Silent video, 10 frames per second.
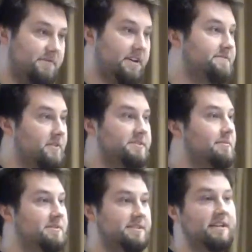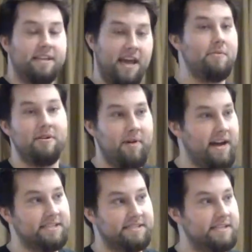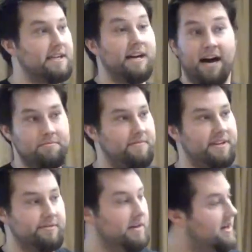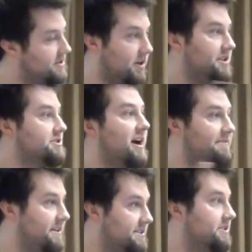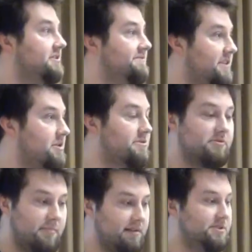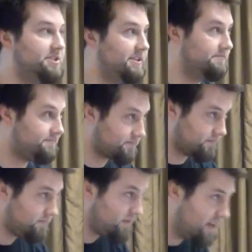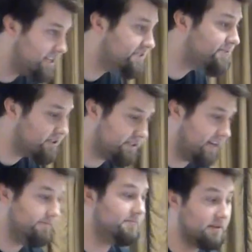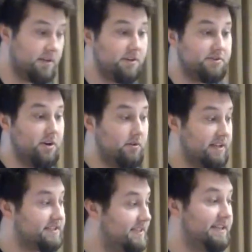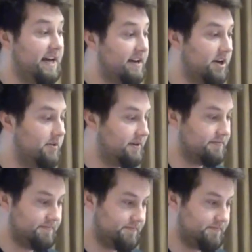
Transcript: vice versa, I'm going to send the gateway a packet that says, I'm the victim. So all the traffic is going to flow through my machine. That's the first step. So let's get that going.